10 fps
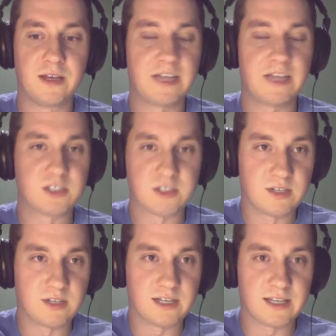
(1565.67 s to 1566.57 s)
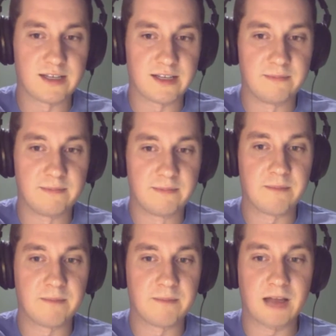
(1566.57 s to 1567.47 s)
is just look at them
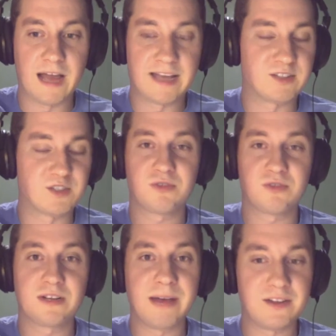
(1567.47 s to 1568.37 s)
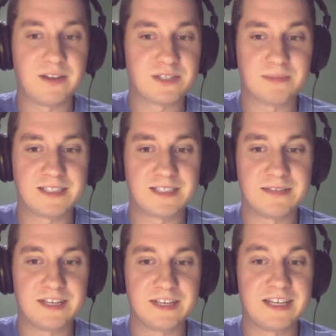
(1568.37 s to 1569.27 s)
and I can scream out to my
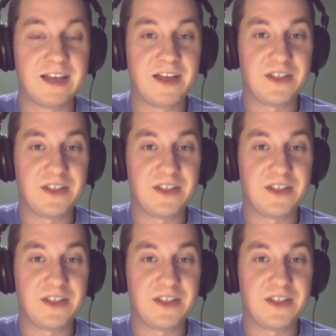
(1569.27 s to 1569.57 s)
TV,